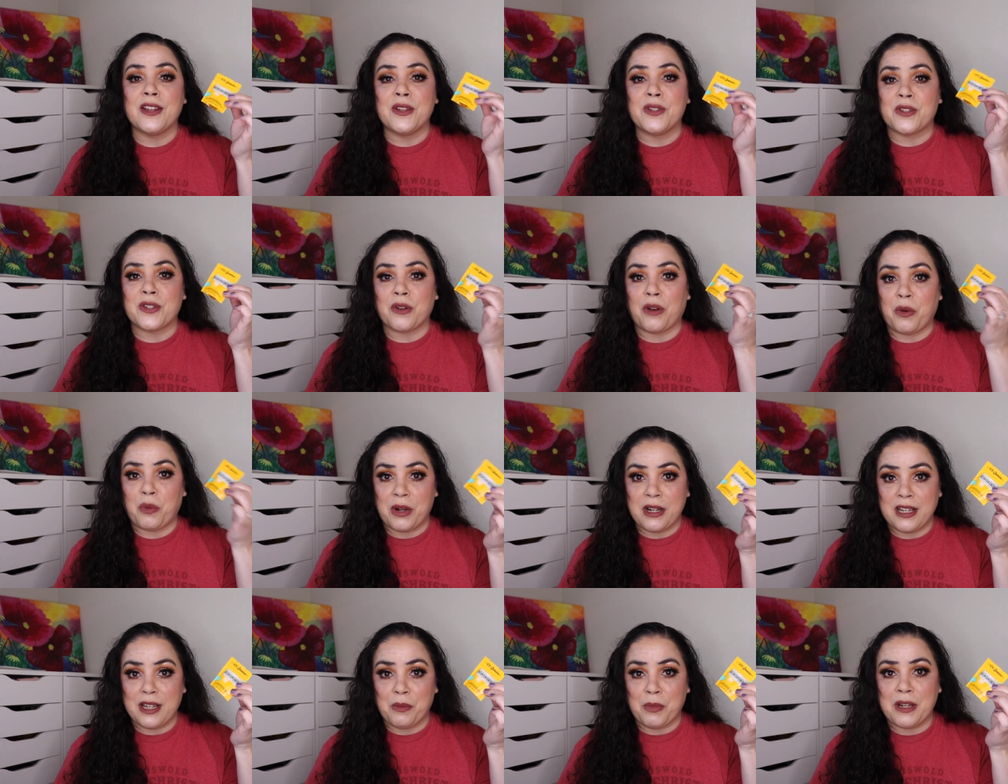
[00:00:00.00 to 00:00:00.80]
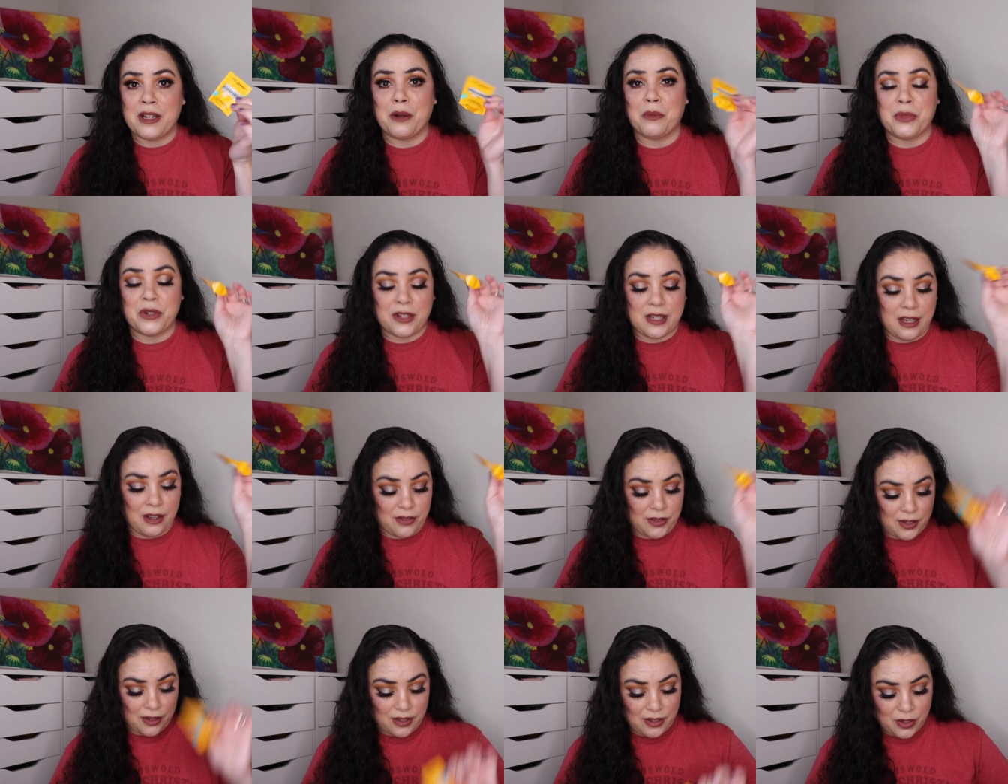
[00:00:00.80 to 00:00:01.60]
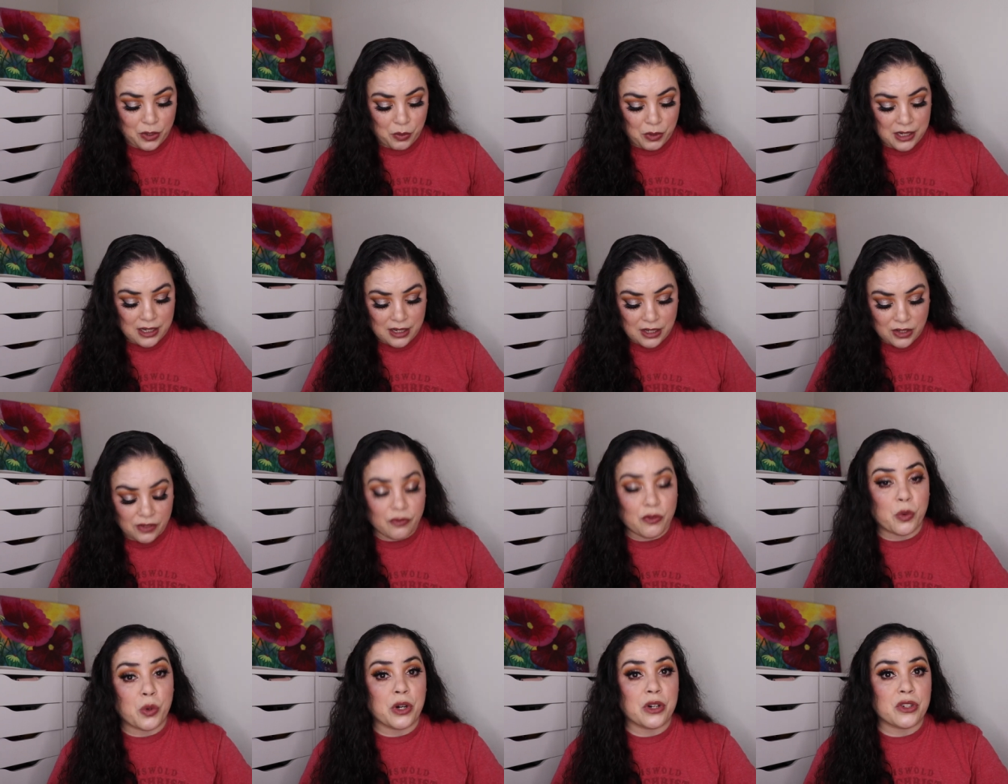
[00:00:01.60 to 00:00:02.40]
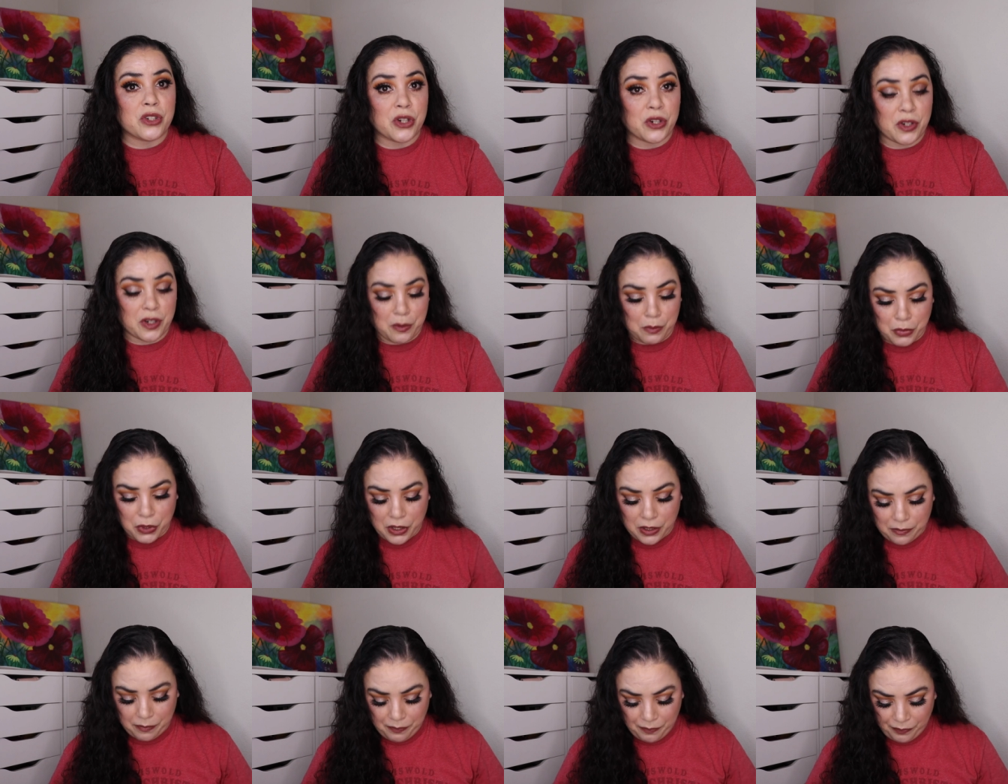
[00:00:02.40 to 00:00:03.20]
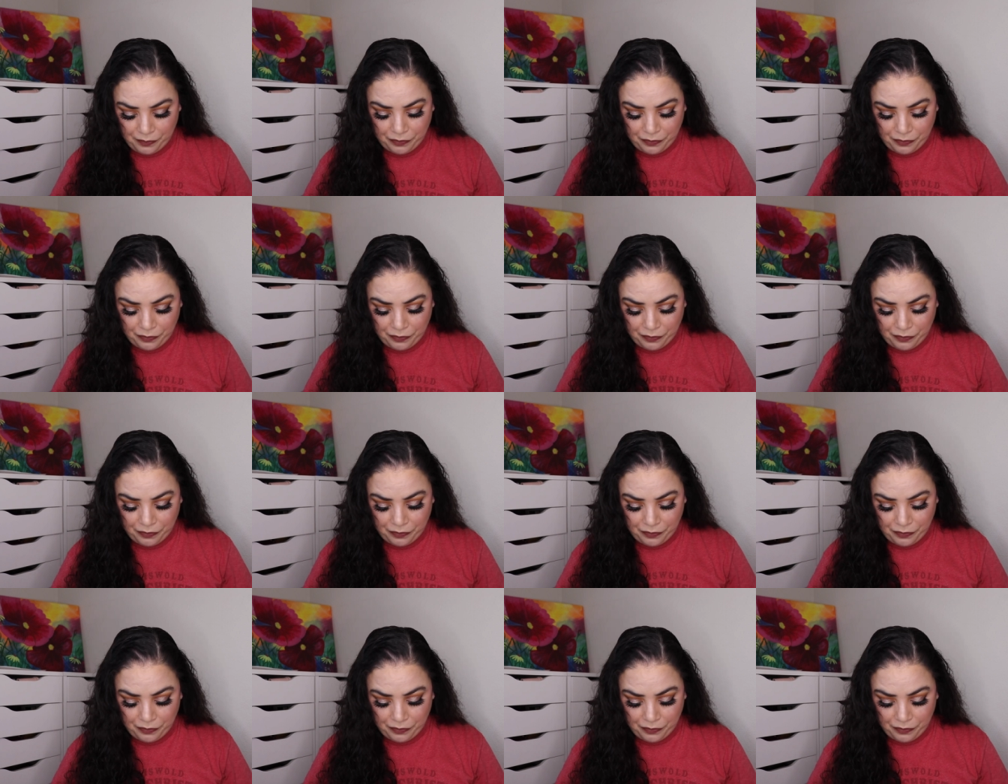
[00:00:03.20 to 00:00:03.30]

So I want to get my numbers down. So this one is for Turn and Burn.